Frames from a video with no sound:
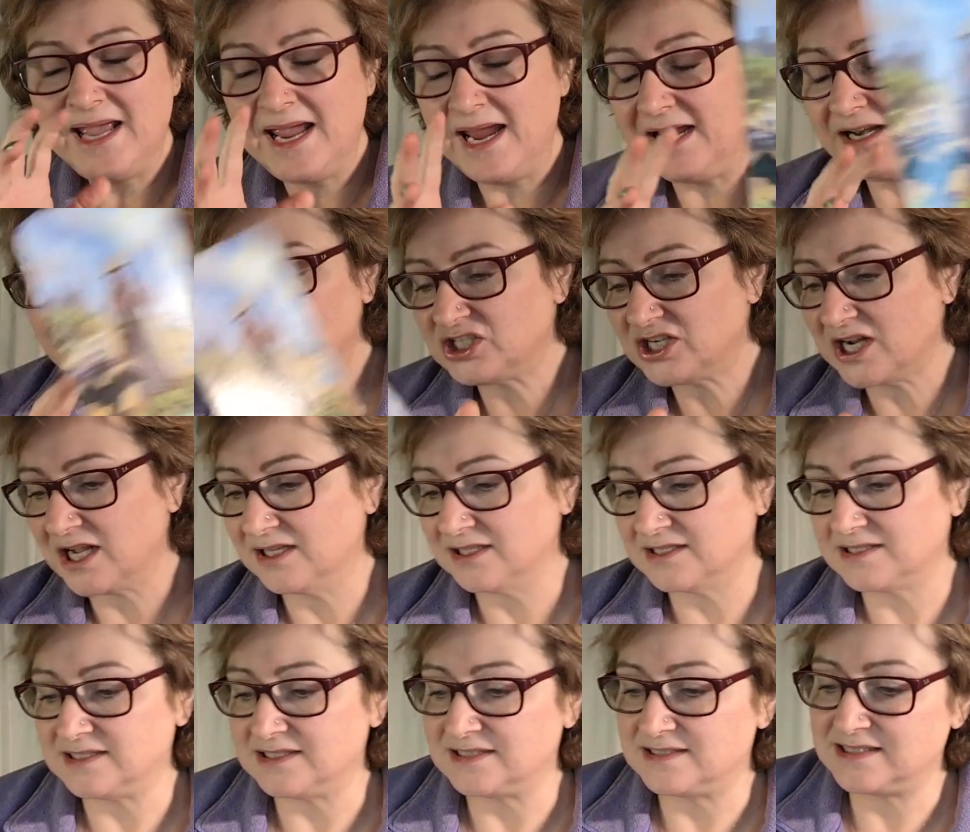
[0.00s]
Eight of
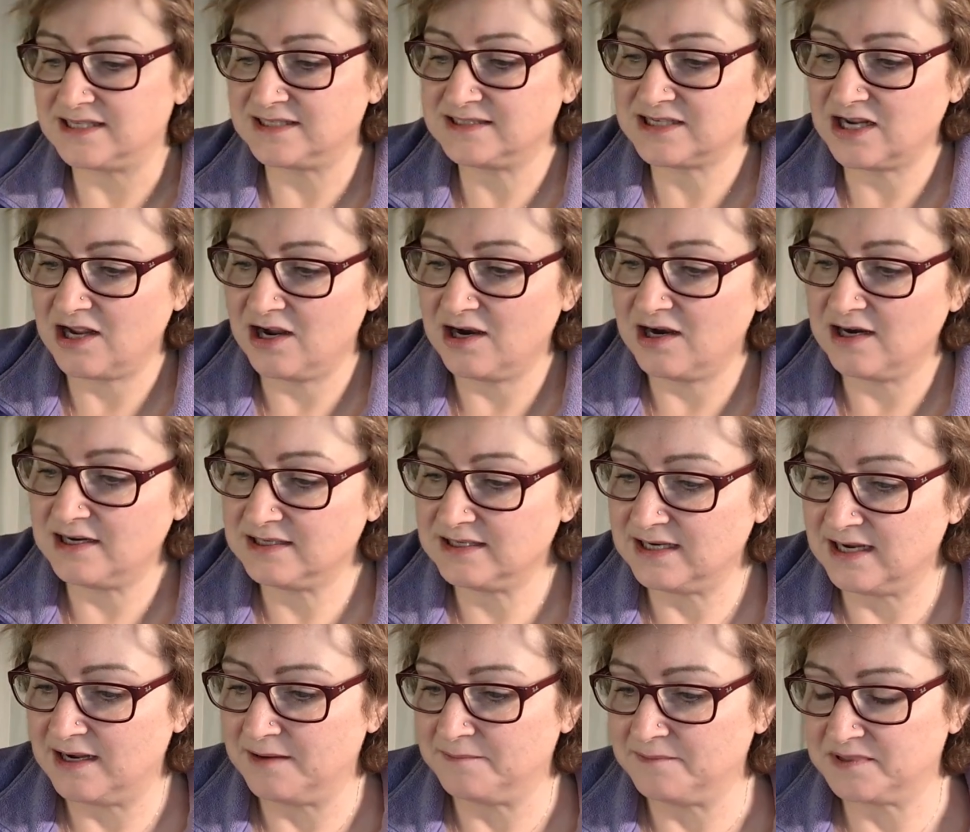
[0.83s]
Chalices. This
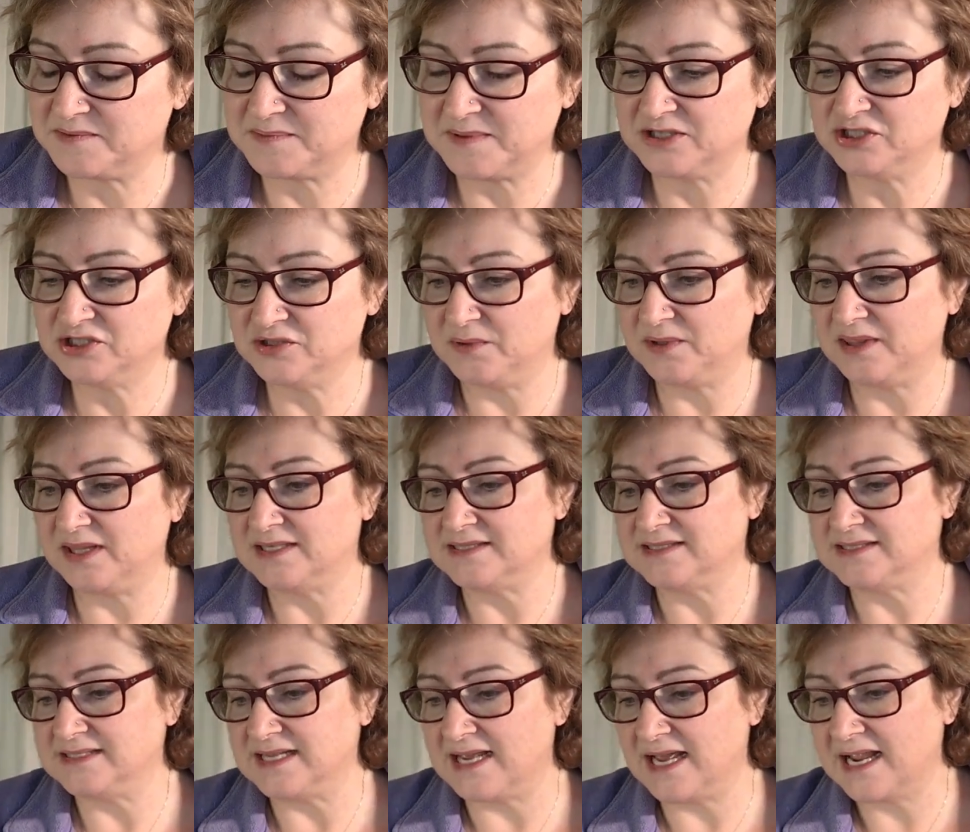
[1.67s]
card, um, especially with
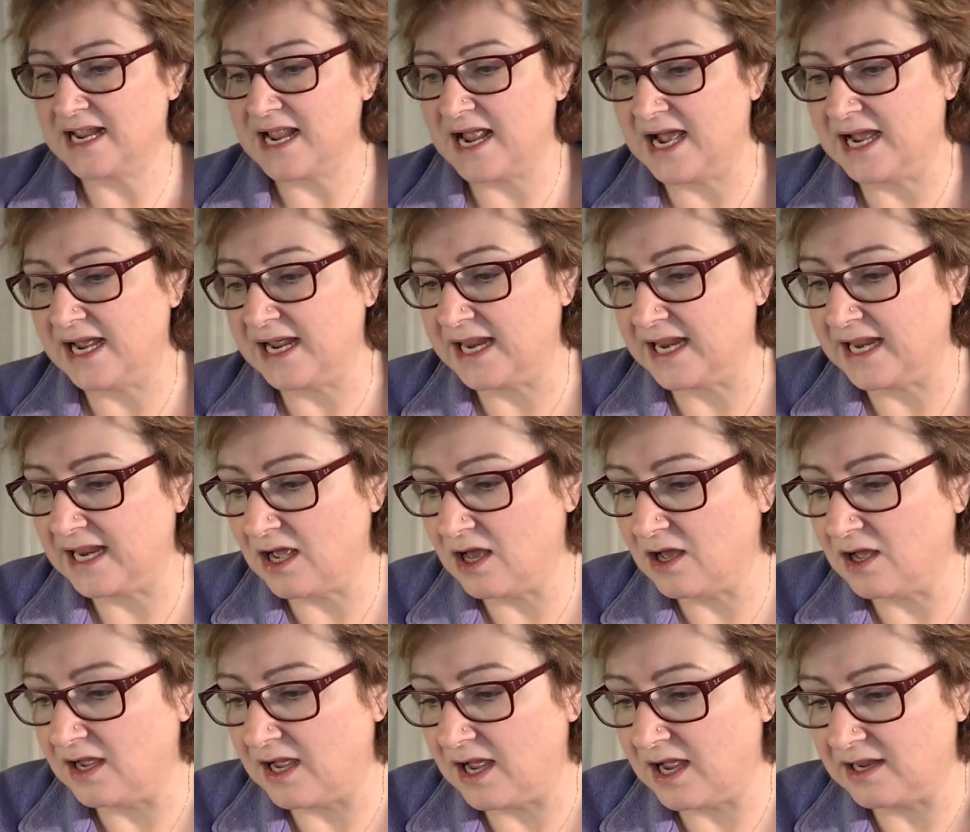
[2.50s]
this deck, I,
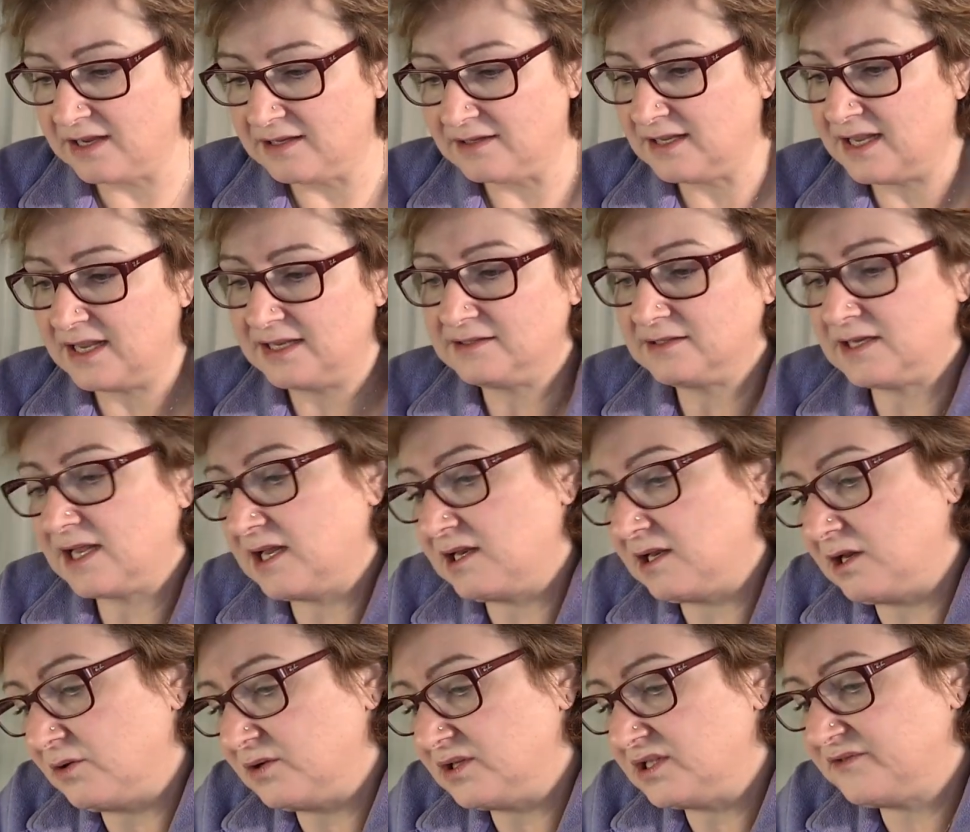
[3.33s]
uh, I, and,
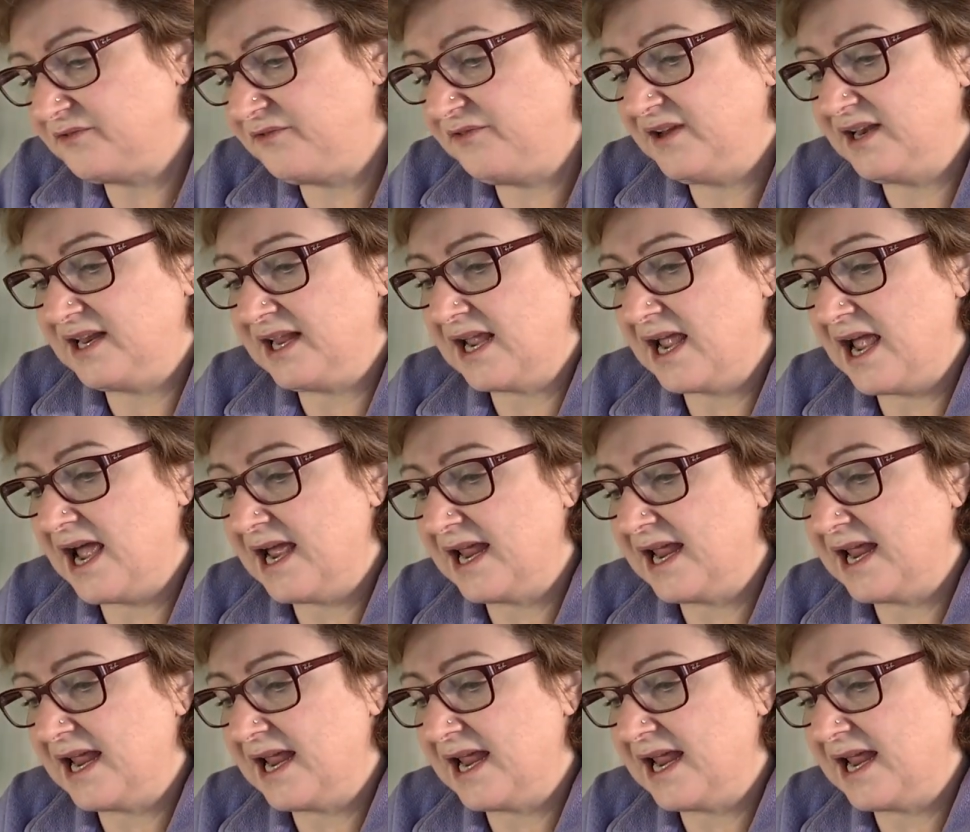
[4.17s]
and you know, it's fitting.